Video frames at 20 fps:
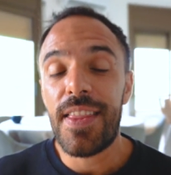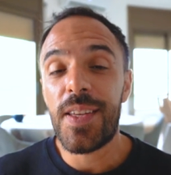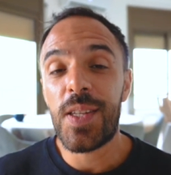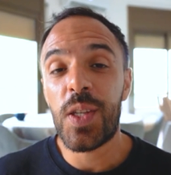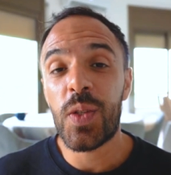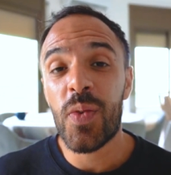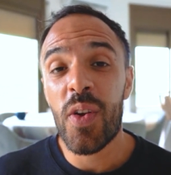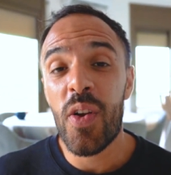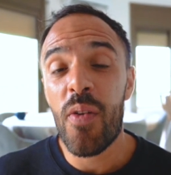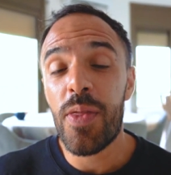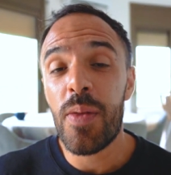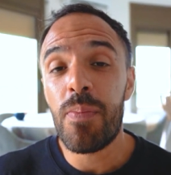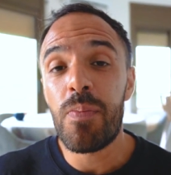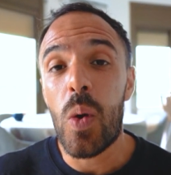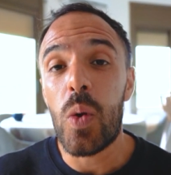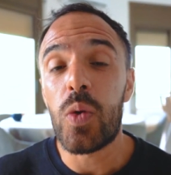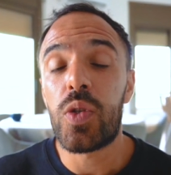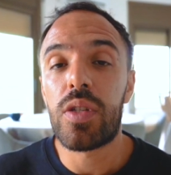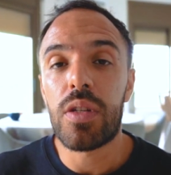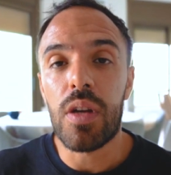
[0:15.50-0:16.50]
this is one of the
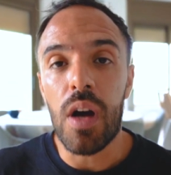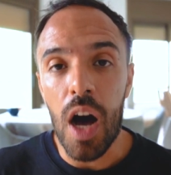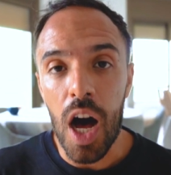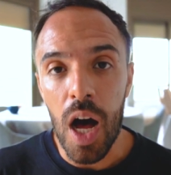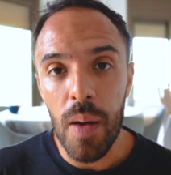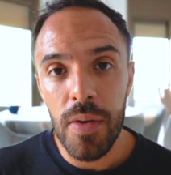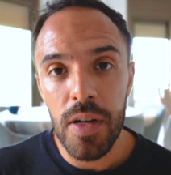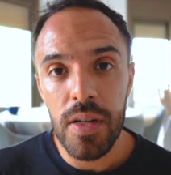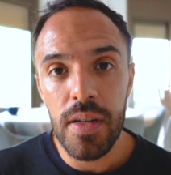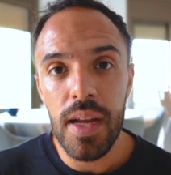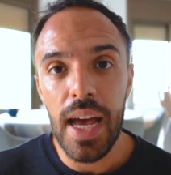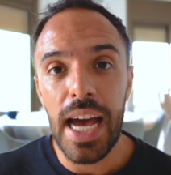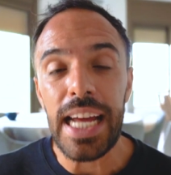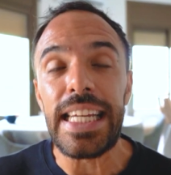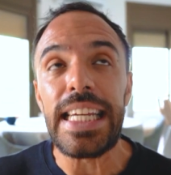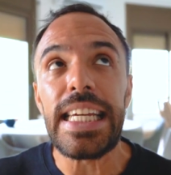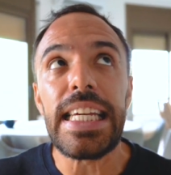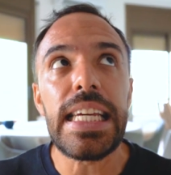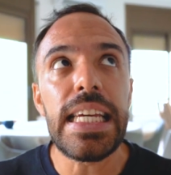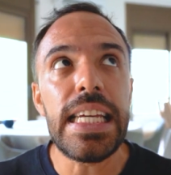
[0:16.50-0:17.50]
most common
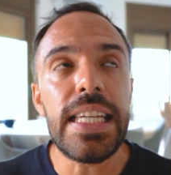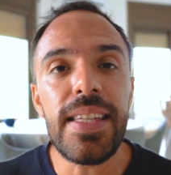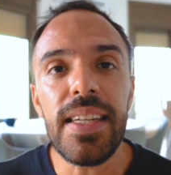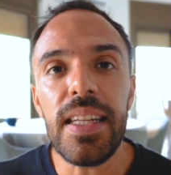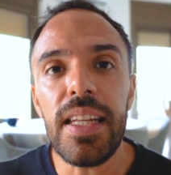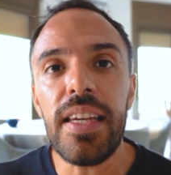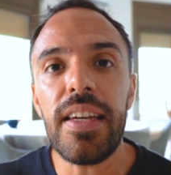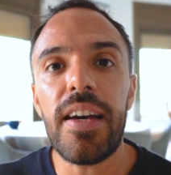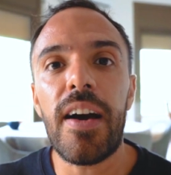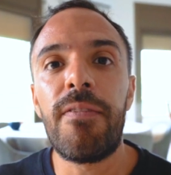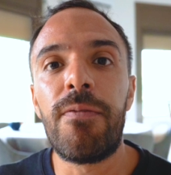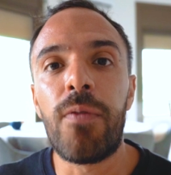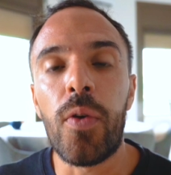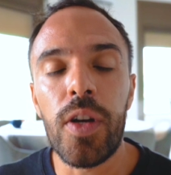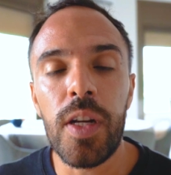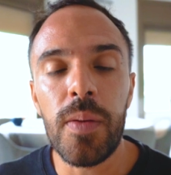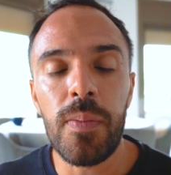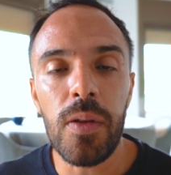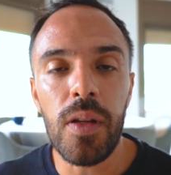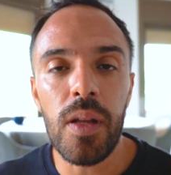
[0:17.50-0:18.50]
and easily
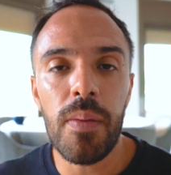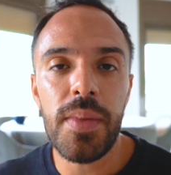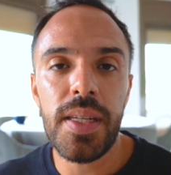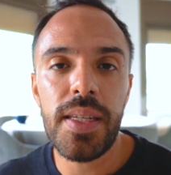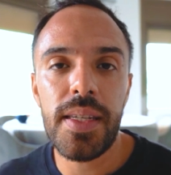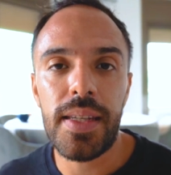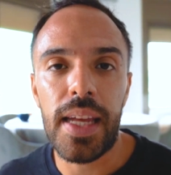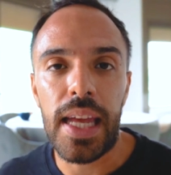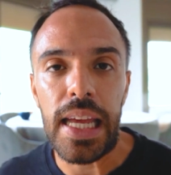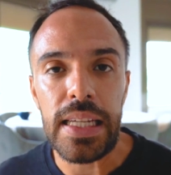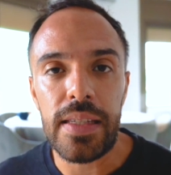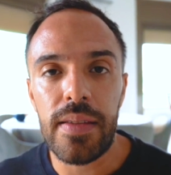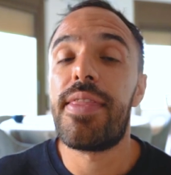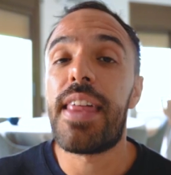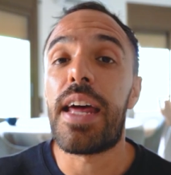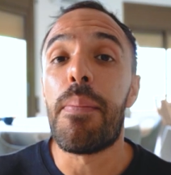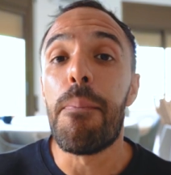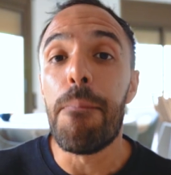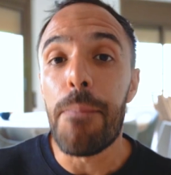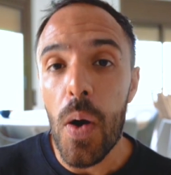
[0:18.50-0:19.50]
avoidable mistakes
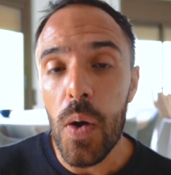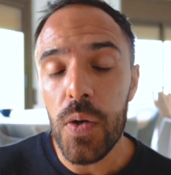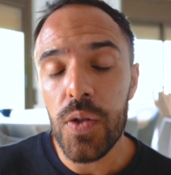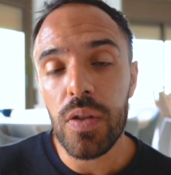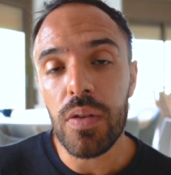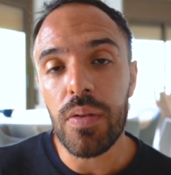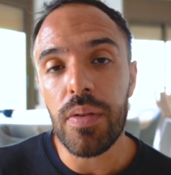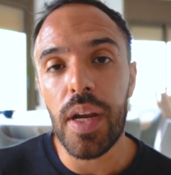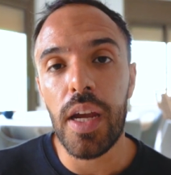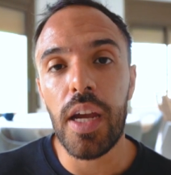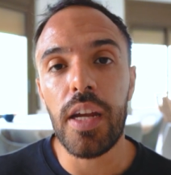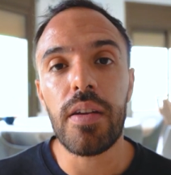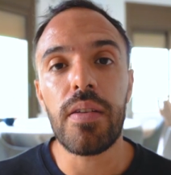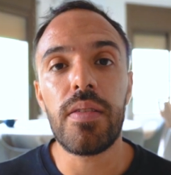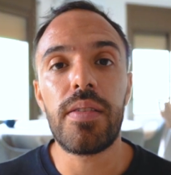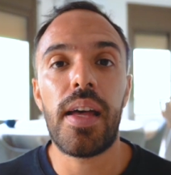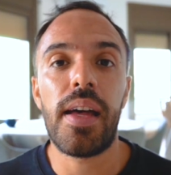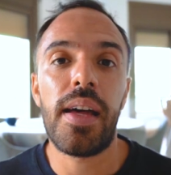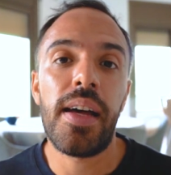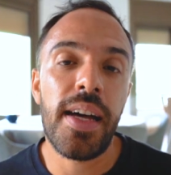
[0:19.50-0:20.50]
that most
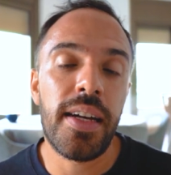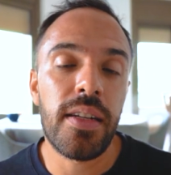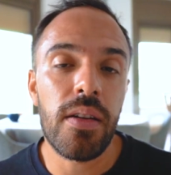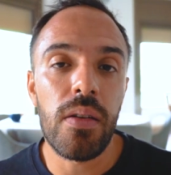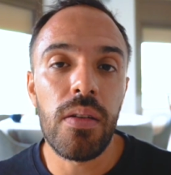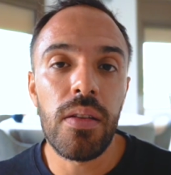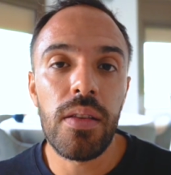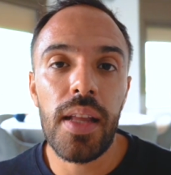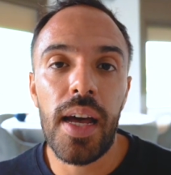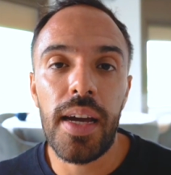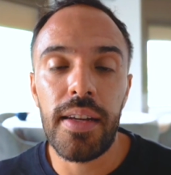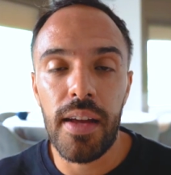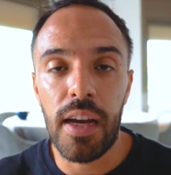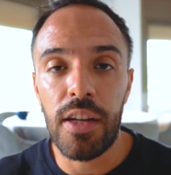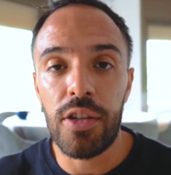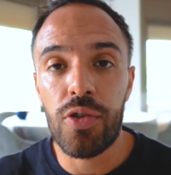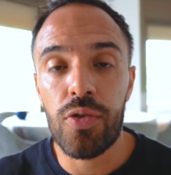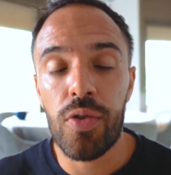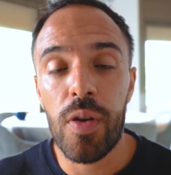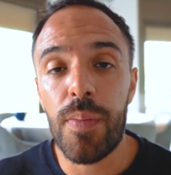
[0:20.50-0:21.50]
creators and online
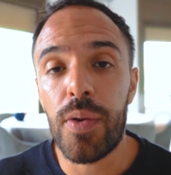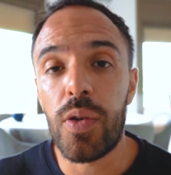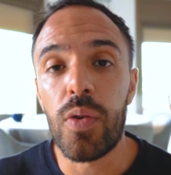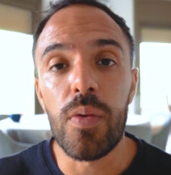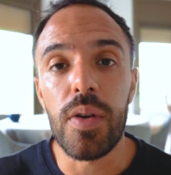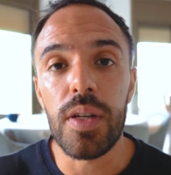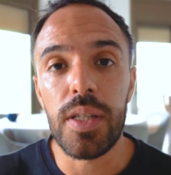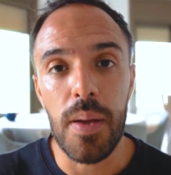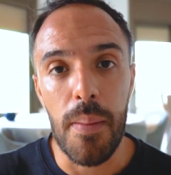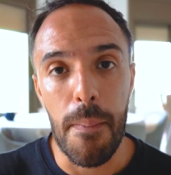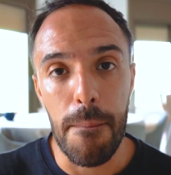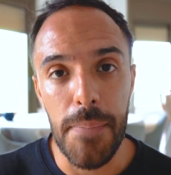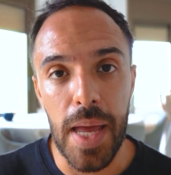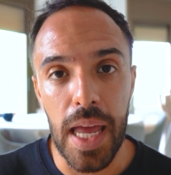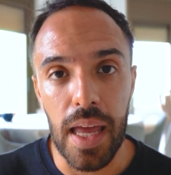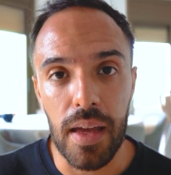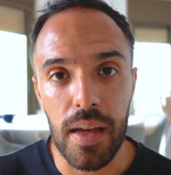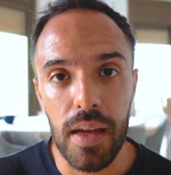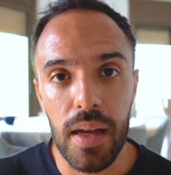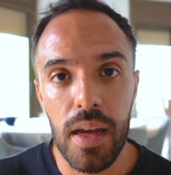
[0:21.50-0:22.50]
entrepreneurs make.